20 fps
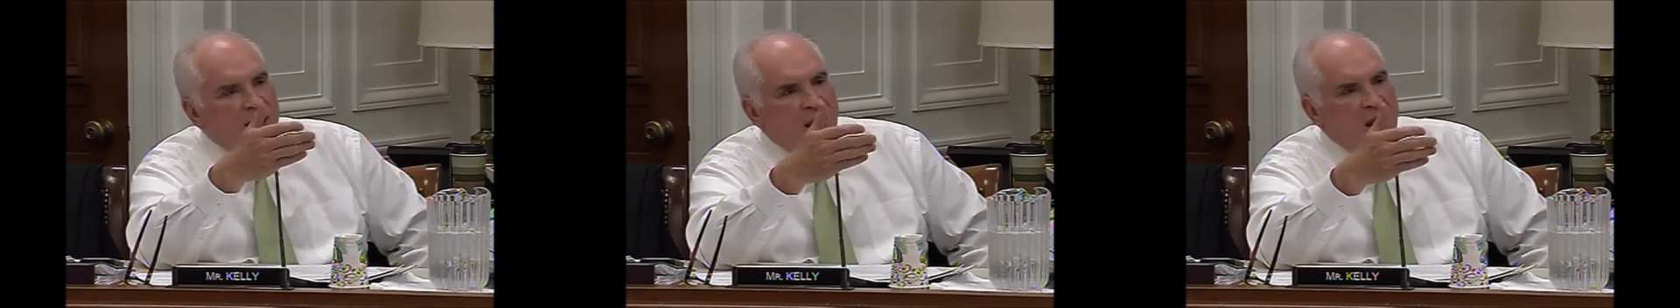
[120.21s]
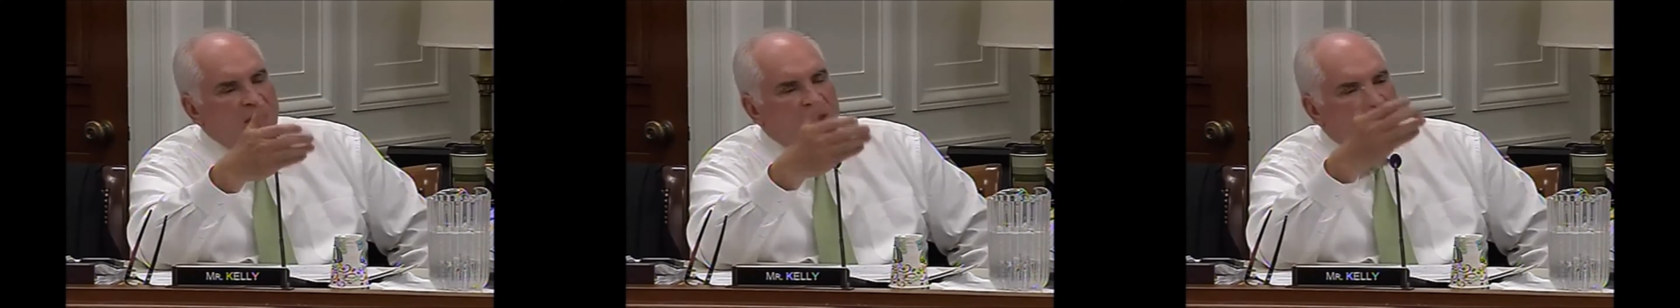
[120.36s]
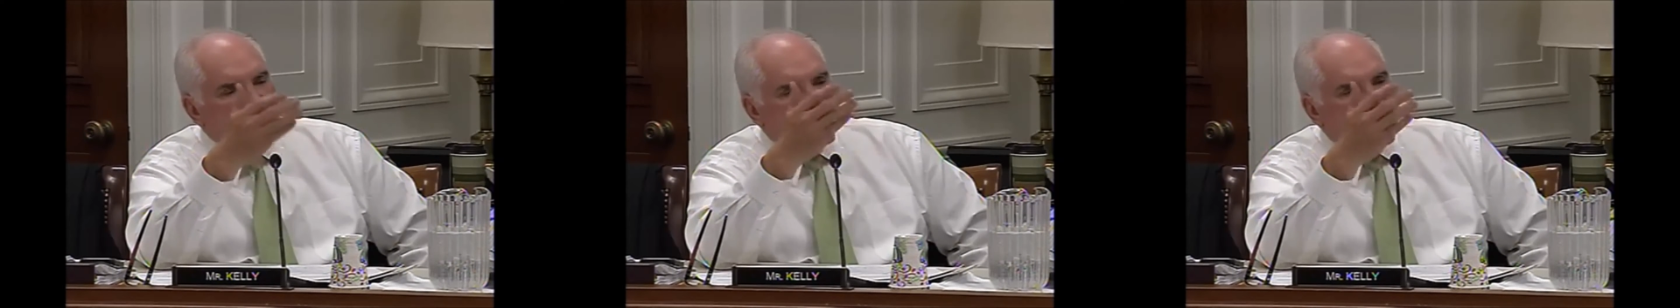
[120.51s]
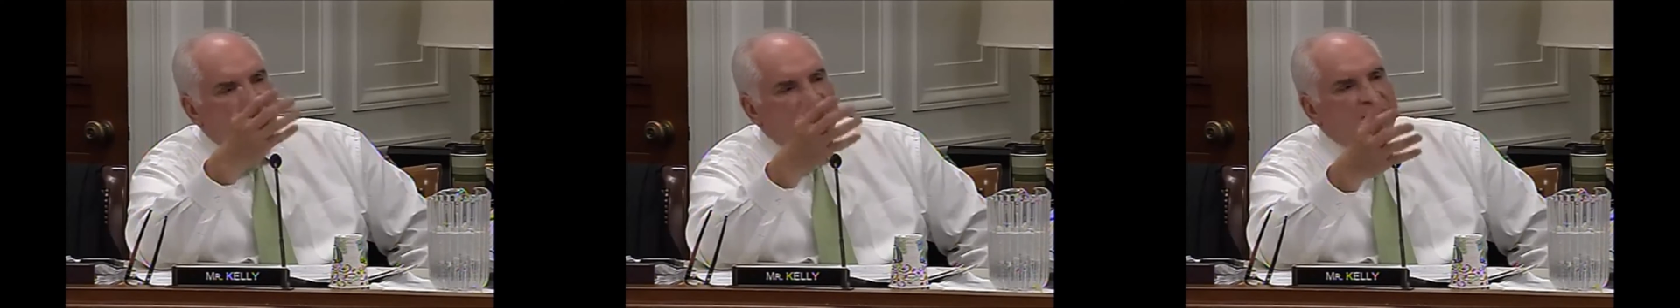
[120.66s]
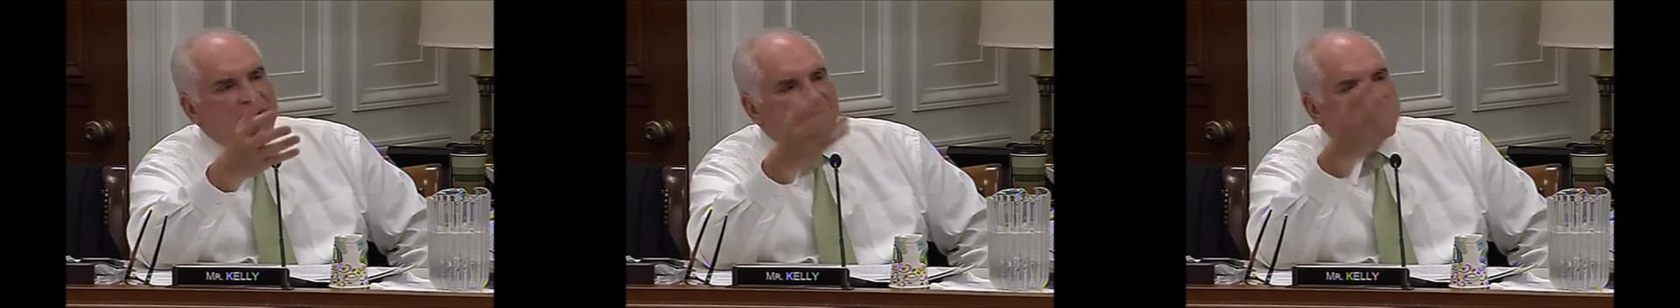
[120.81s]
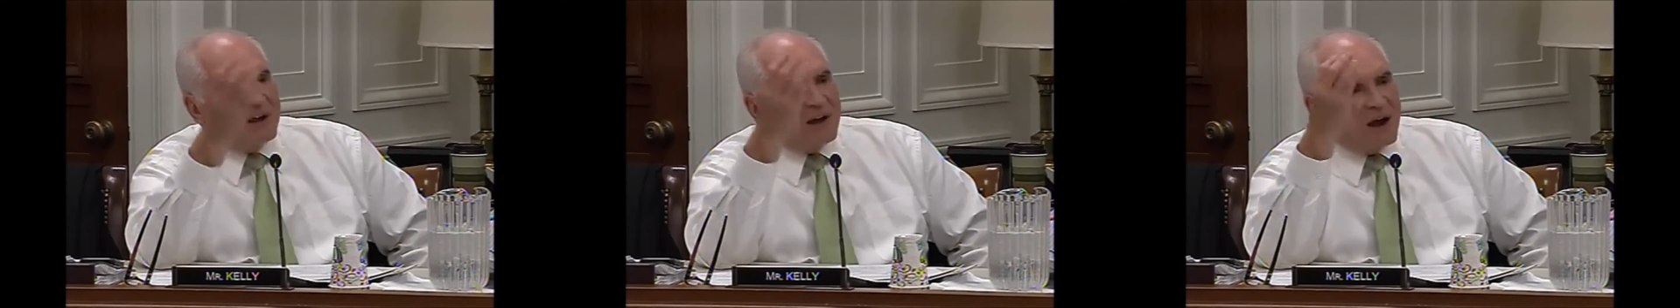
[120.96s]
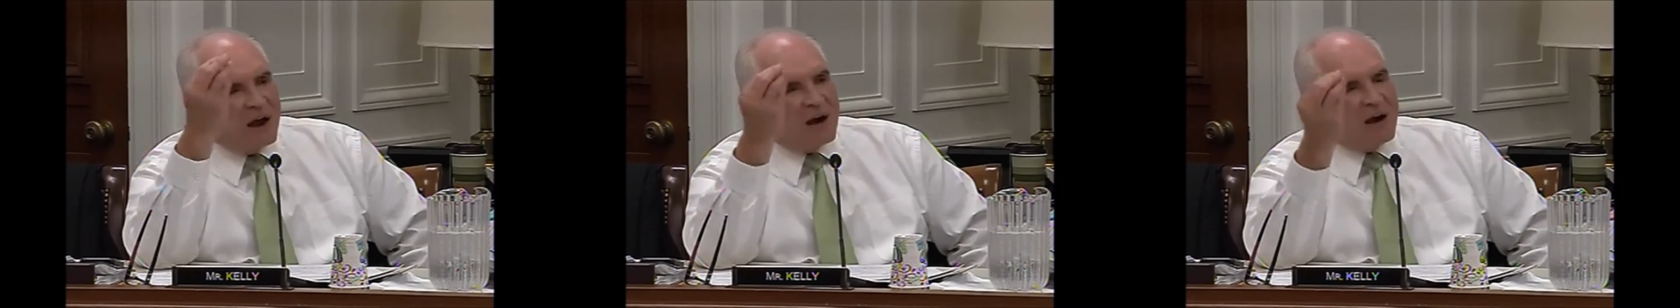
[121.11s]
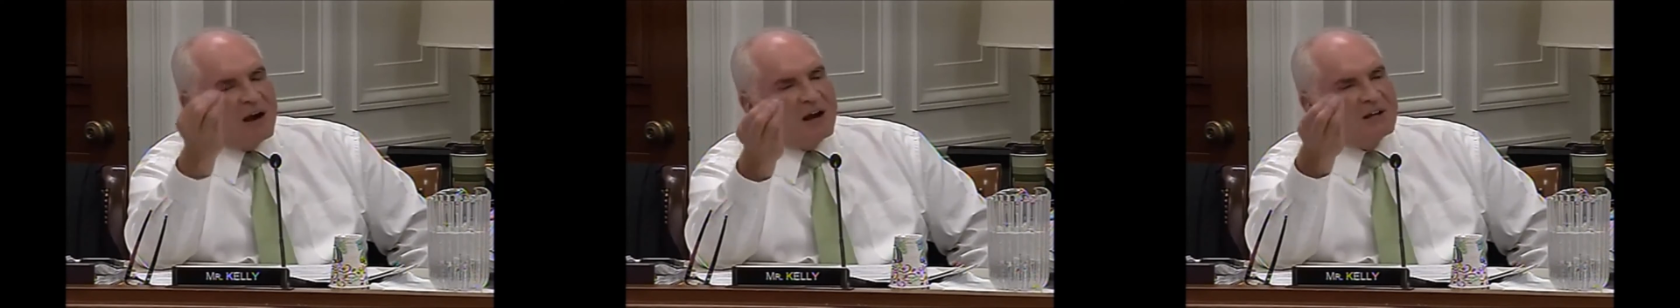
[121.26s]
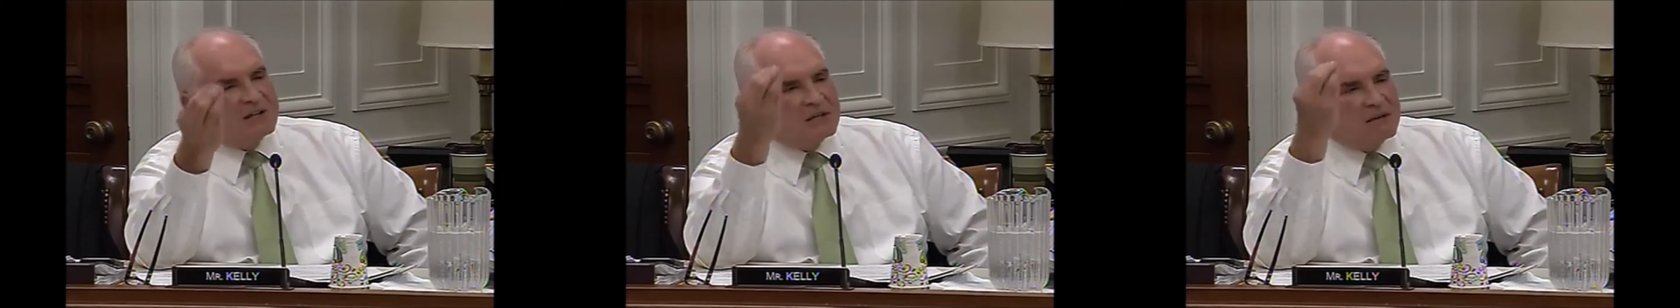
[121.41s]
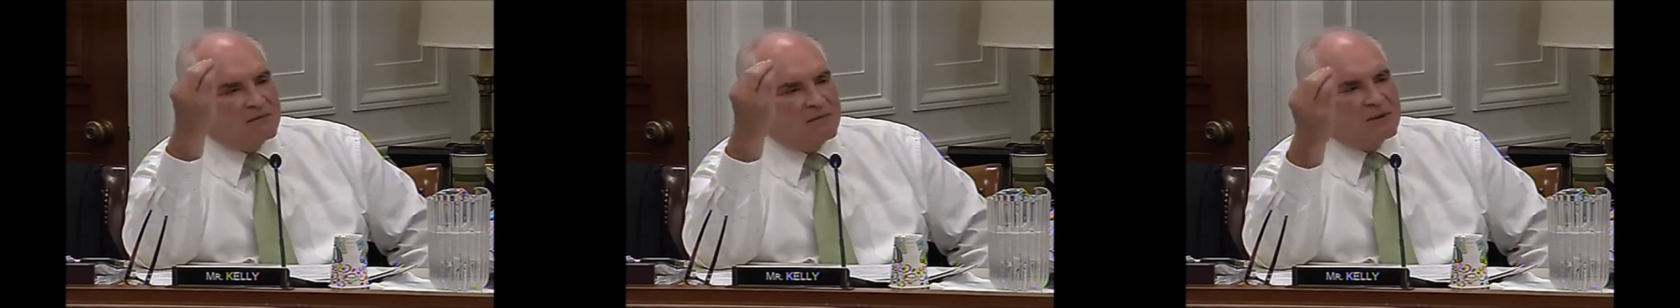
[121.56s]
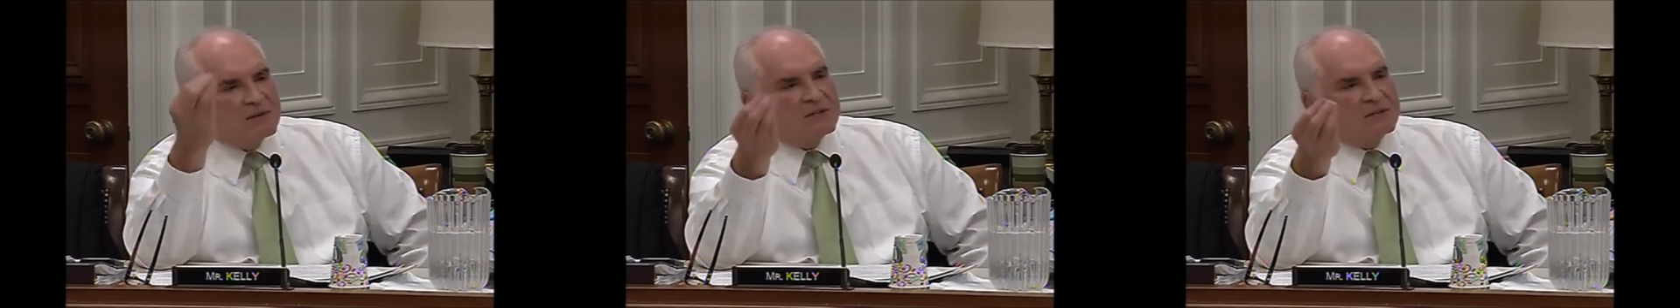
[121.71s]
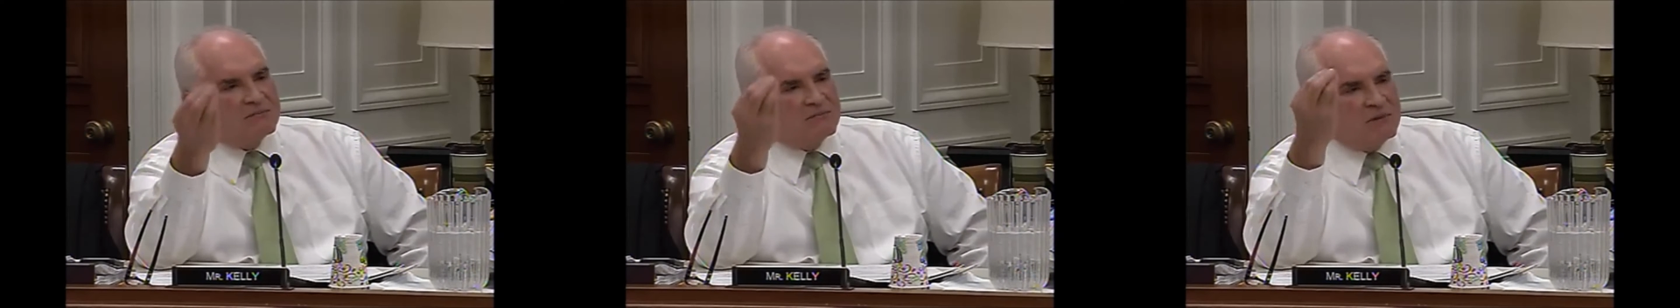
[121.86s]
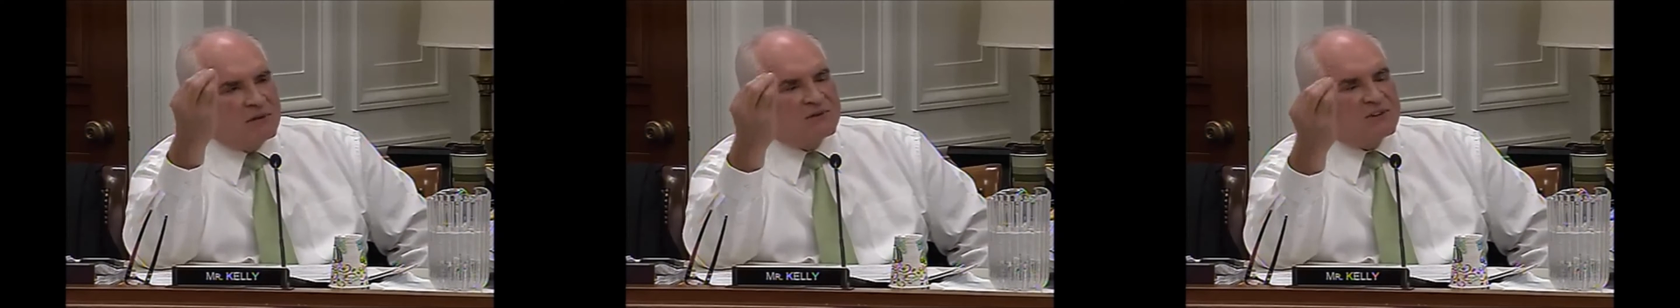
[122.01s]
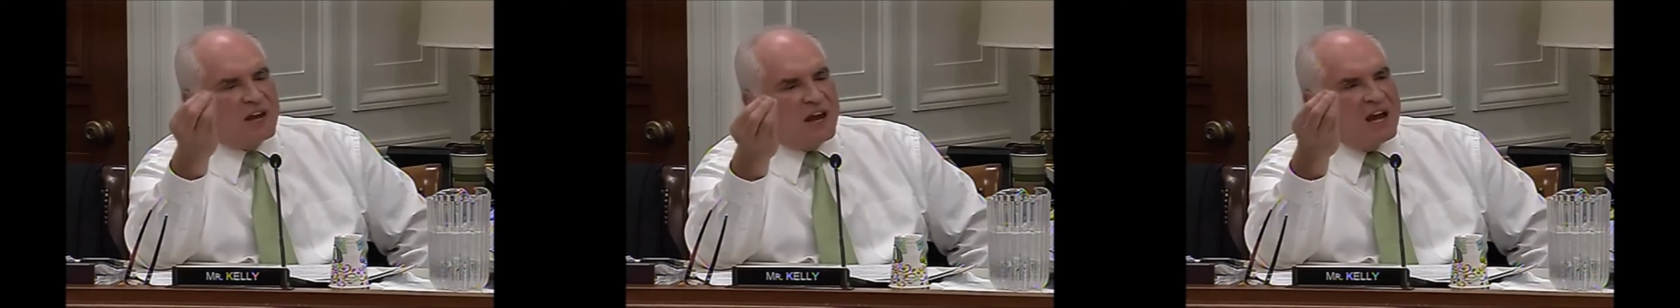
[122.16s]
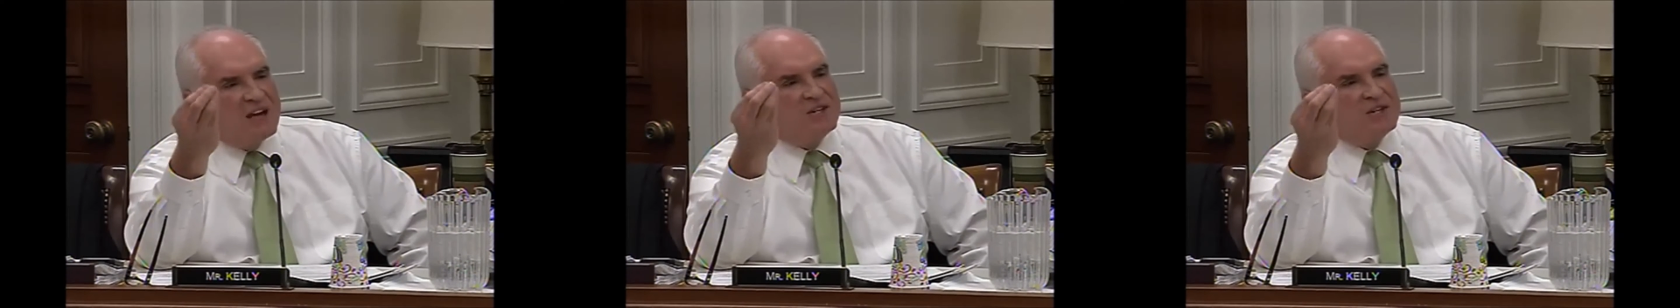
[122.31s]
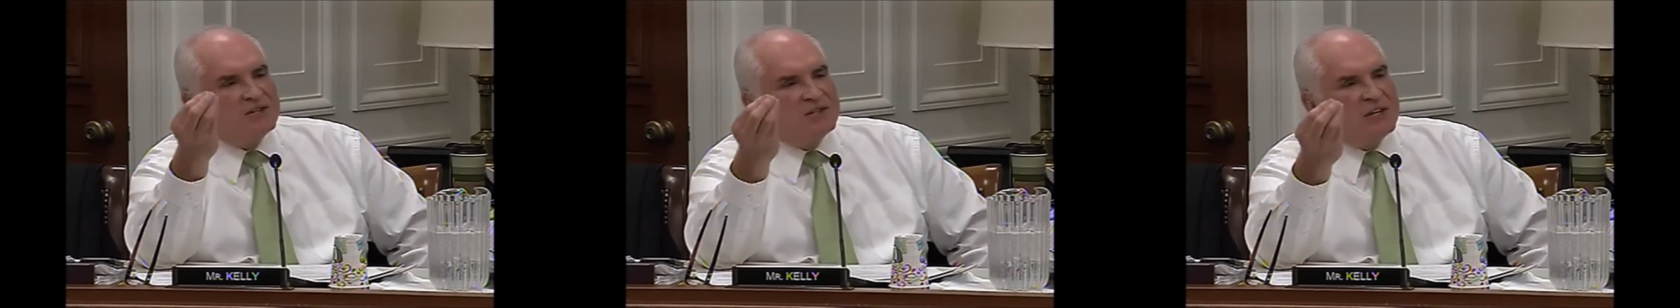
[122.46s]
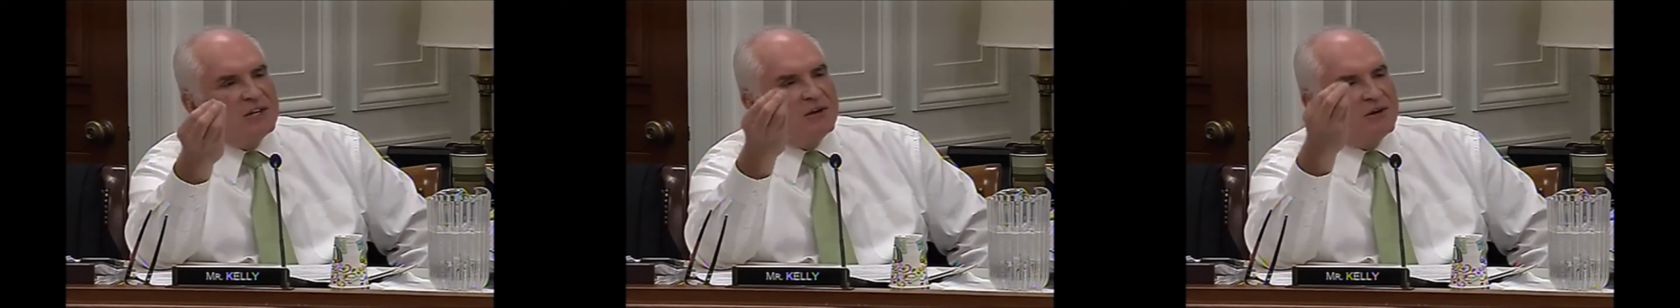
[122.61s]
and the fact that the arrogance of this agency